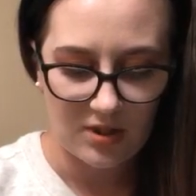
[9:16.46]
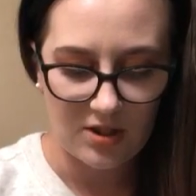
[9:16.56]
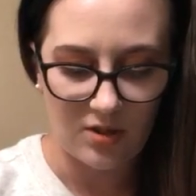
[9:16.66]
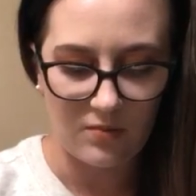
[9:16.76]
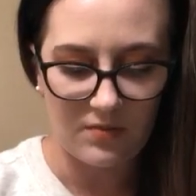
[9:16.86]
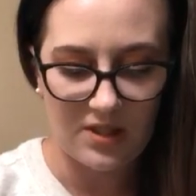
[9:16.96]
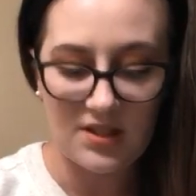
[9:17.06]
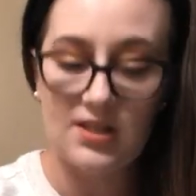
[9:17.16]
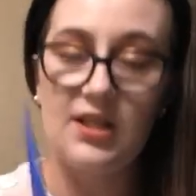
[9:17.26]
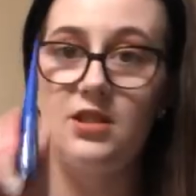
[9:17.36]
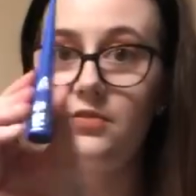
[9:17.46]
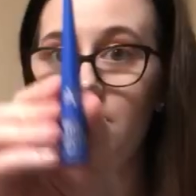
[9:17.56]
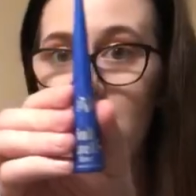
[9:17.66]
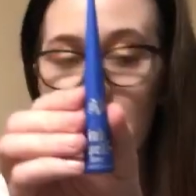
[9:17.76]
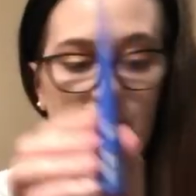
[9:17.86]
So this is nice
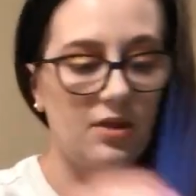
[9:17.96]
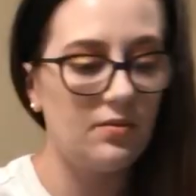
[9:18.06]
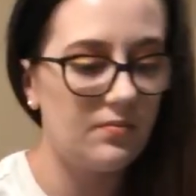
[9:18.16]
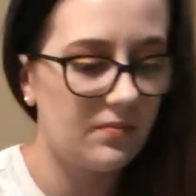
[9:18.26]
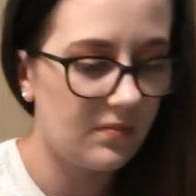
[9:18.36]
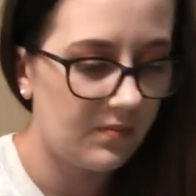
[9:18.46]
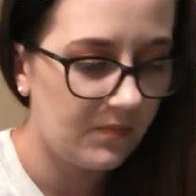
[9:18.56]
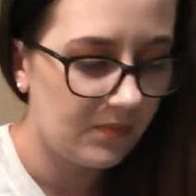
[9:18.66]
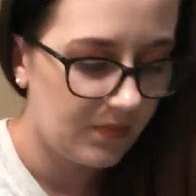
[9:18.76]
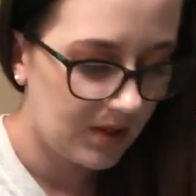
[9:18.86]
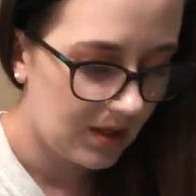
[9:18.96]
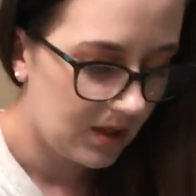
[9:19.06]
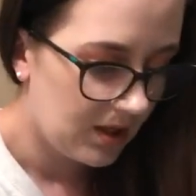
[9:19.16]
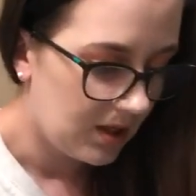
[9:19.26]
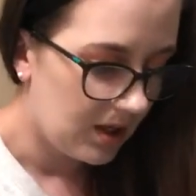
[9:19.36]
for summer,
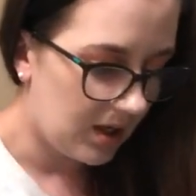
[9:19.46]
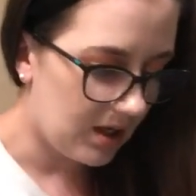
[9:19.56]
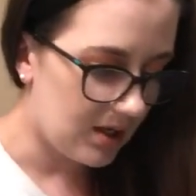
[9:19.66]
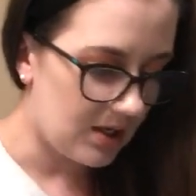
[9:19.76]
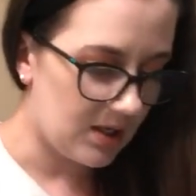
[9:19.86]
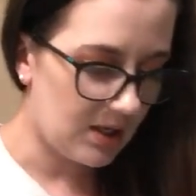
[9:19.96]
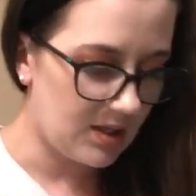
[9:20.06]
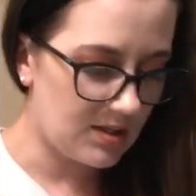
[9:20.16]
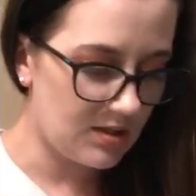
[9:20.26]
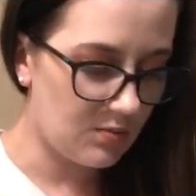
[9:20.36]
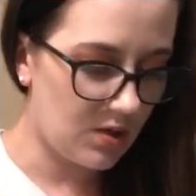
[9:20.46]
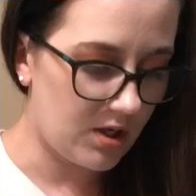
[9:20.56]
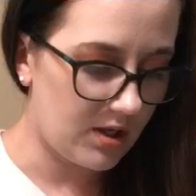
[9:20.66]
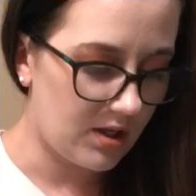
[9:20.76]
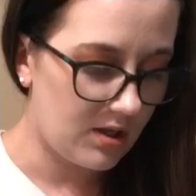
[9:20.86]
and this is
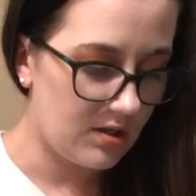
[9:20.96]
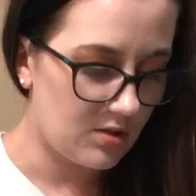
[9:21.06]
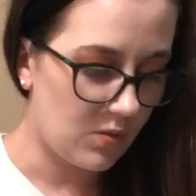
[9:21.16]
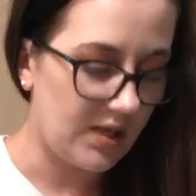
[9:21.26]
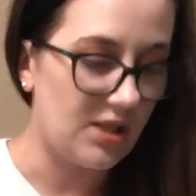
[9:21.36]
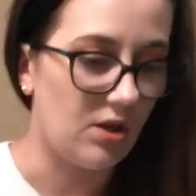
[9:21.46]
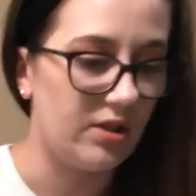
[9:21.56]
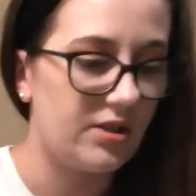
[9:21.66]
worth $20.